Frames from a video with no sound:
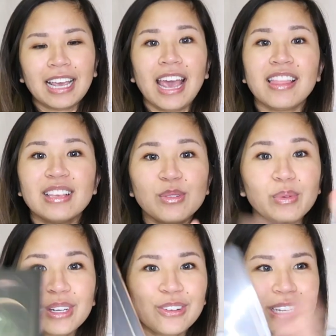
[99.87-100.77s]
and this
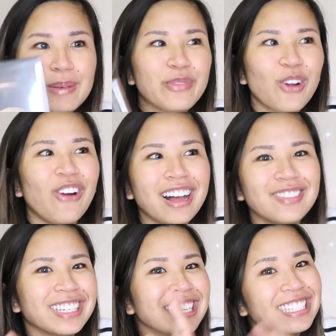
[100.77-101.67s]
one I'm gonna keep for a while
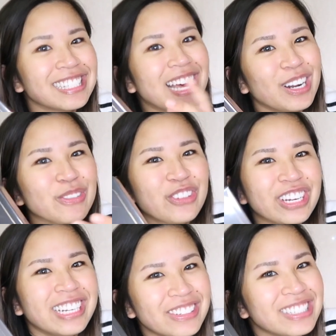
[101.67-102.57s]
because that
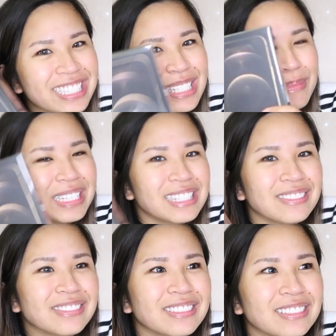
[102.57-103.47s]
upgrade deal was expensive